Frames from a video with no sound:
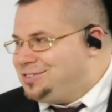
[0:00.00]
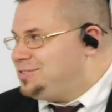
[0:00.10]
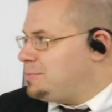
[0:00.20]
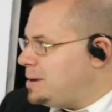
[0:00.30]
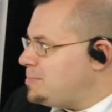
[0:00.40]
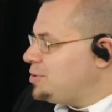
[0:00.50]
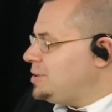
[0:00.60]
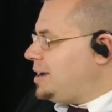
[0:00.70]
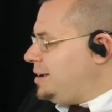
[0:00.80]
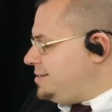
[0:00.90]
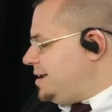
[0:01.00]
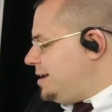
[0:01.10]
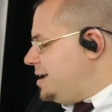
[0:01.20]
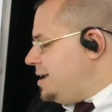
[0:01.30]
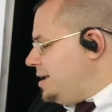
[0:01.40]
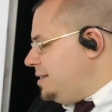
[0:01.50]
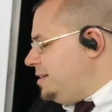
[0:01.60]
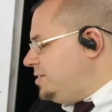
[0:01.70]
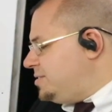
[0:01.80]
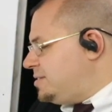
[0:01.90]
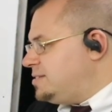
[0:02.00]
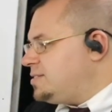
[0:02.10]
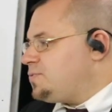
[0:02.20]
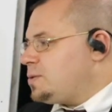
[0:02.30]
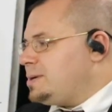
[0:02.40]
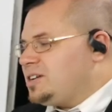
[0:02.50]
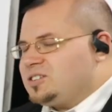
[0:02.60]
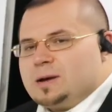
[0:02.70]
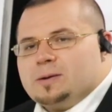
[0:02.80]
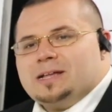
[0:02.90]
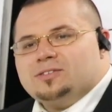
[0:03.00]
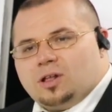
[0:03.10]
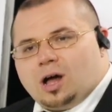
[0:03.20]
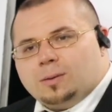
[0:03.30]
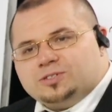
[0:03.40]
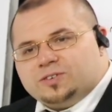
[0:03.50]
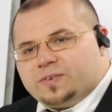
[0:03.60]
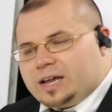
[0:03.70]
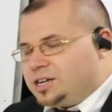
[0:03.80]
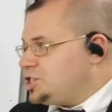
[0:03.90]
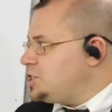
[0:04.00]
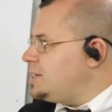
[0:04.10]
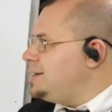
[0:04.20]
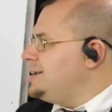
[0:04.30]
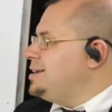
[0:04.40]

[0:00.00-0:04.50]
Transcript: So remember, like I said, this is from an experimental observation.